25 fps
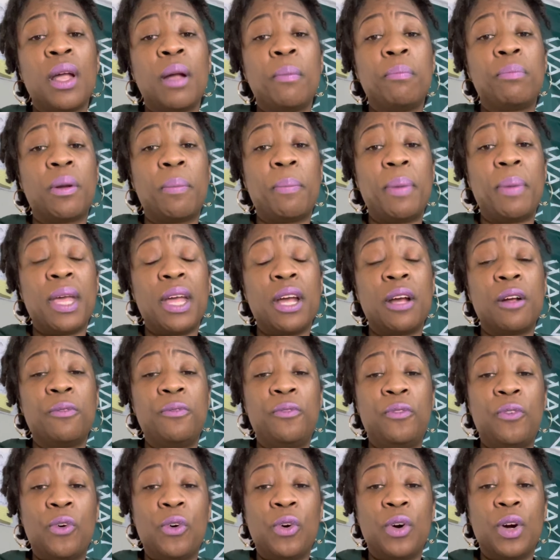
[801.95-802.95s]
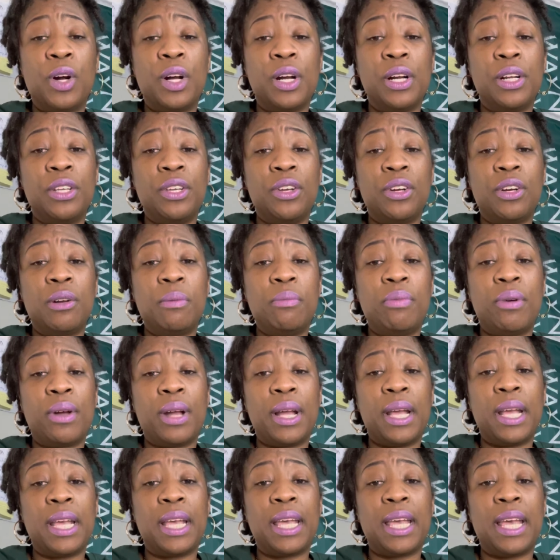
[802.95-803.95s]
prepare for your
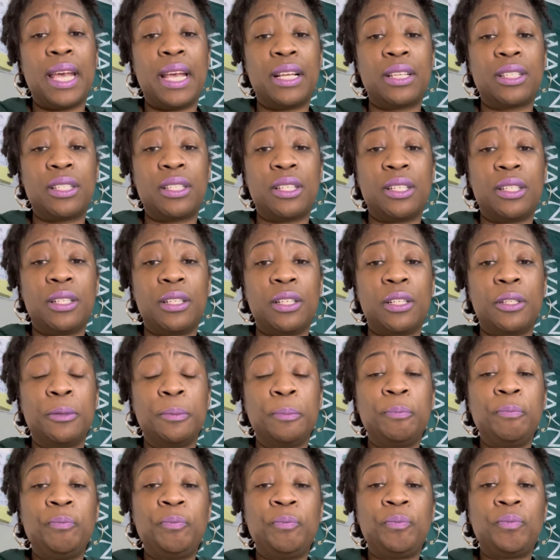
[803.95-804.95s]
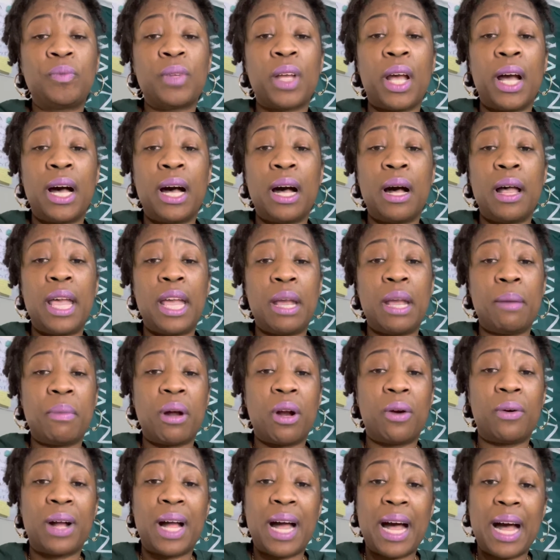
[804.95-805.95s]
brain cancer, uh,
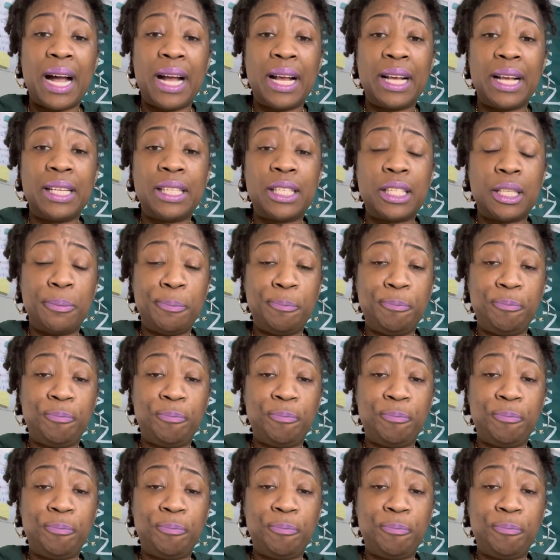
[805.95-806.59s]
MRIs,